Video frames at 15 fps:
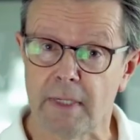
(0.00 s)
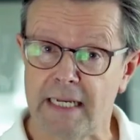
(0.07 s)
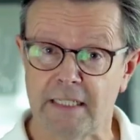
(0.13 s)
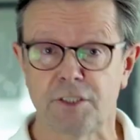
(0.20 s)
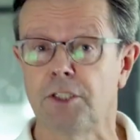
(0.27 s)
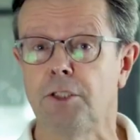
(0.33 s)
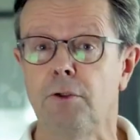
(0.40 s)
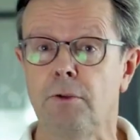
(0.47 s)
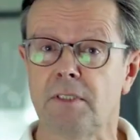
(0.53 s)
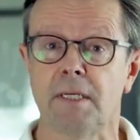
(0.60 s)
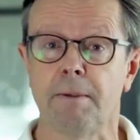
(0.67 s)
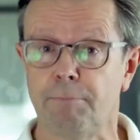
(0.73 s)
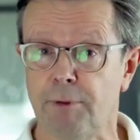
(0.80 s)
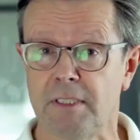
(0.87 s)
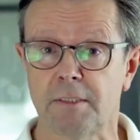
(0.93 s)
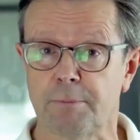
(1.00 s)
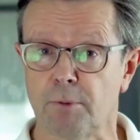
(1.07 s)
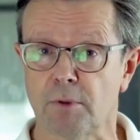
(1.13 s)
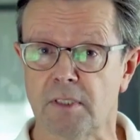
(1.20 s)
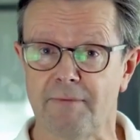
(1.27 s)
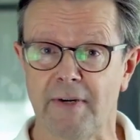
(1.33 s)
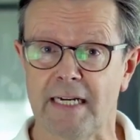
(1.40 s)
It's using
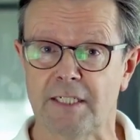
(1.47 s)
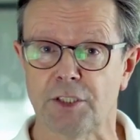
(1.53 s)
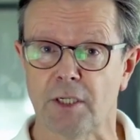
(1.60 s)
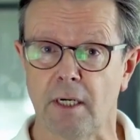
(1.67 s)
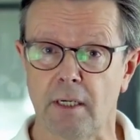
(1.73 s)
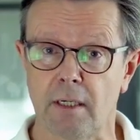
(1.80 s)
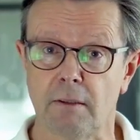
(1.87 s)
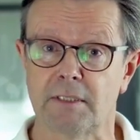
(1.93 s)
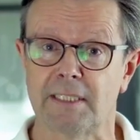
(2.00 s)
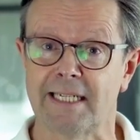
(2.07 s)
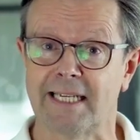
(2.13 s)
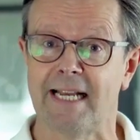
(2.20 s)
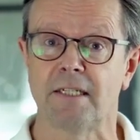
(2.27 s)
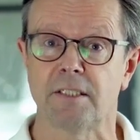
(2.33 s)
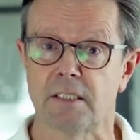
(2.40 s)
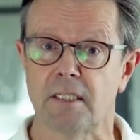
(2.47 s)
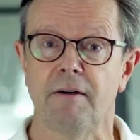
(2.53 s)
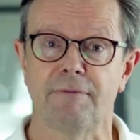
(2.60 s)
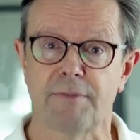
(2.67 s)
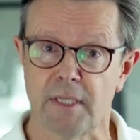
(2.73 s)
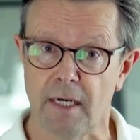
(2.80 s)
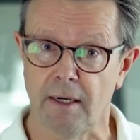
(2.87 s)
principles of Agile to get
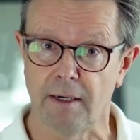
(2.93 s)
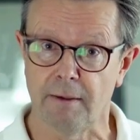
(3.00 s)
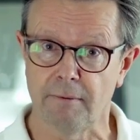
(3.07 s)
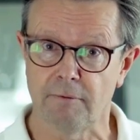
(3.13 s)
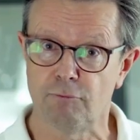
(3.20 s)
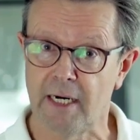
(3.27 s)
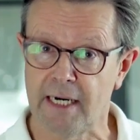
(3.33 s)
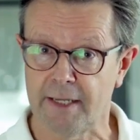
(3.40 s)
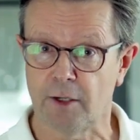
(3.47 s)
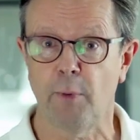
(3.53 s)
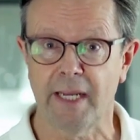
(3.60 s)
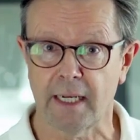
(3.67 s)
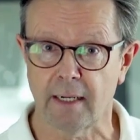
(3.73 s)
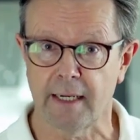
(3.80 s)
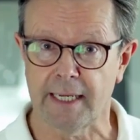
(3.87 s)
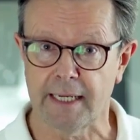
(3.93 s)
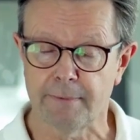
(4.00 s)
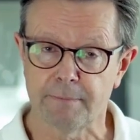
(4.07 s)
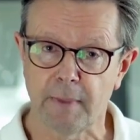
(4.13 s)
stuff done really quickly.